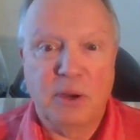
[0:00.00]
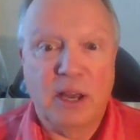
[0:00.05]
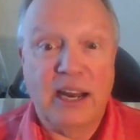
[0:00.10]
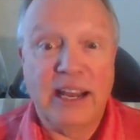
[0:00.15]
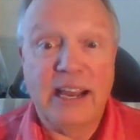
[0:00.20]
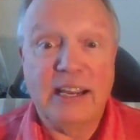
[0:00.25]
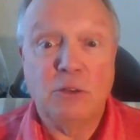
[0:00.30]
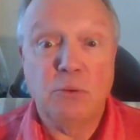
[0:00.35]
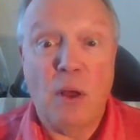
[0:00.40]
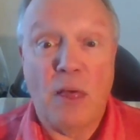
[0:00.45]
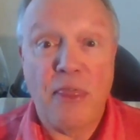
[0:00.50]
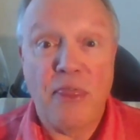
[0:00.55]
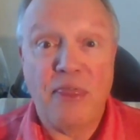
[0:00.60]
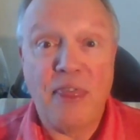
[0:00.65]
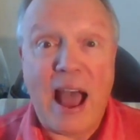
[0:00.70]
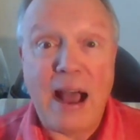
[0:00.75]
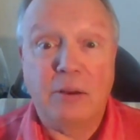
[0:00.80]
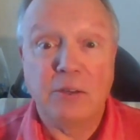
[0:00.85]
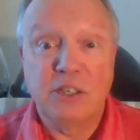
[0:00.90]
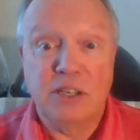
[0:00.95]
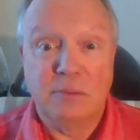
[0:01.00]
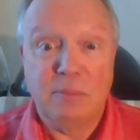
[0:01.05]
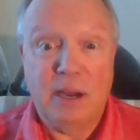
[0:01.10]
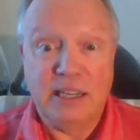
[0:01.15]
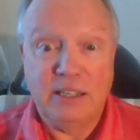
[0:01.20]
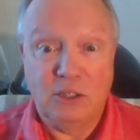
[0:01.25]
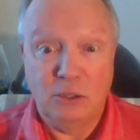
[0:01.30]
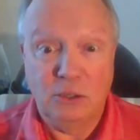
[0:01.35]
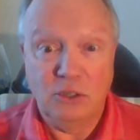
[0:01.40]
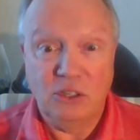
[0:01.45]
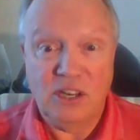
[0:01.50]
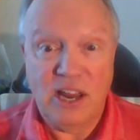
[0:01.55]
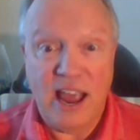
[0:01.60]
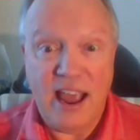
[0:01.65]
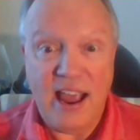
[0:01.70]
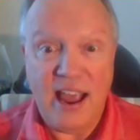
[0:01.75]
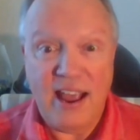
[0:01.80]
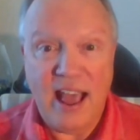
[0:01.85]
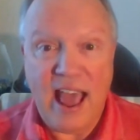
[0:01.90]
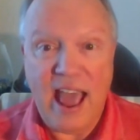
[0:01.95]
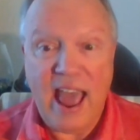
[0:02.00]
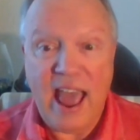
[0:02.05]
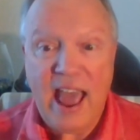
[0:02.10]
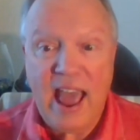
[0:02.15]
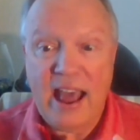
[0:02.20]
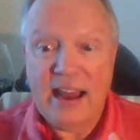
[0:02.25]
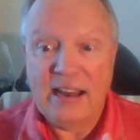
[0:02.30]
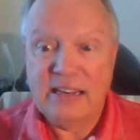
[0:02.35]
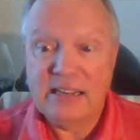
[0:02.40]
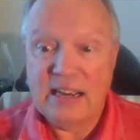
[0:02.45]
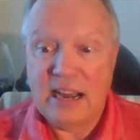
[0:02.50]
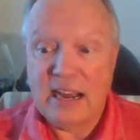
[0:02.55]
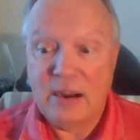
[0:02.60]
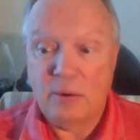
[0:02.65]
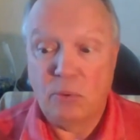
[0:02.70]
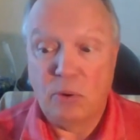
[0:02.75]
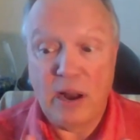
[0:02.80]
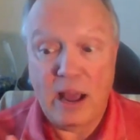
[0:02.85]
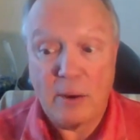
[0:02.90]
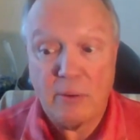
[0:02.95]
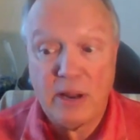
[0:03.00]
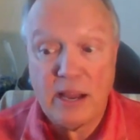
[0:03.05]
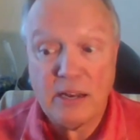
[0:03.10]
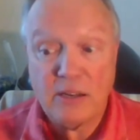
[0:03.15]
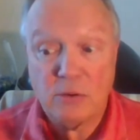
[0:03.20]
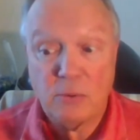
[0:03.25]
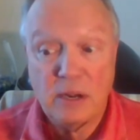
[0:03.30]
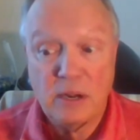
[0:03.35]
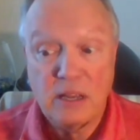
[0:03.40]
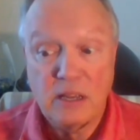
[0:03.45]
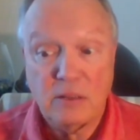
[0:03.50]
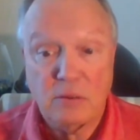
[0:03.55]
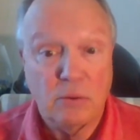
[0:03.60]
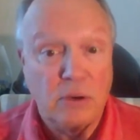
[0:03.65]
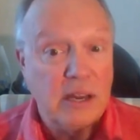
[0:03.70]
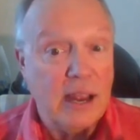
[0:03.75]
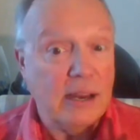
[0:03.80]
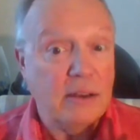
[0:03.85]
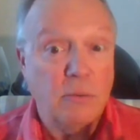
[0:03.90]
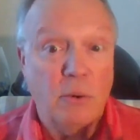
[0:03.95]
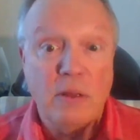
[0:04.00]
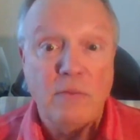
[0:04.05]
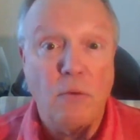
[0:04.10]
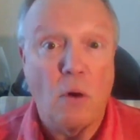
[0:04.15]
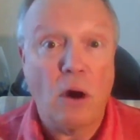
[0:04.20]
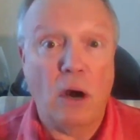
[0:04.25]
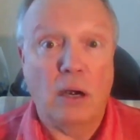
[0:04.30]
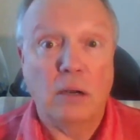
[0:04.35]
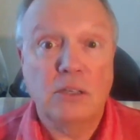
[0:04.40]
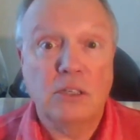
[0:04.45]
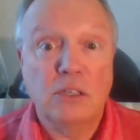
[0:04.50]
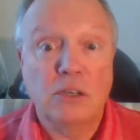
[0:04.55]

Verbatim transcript: We've got to get to a thousand by Tuesday, and uh, we're now at 823, 824.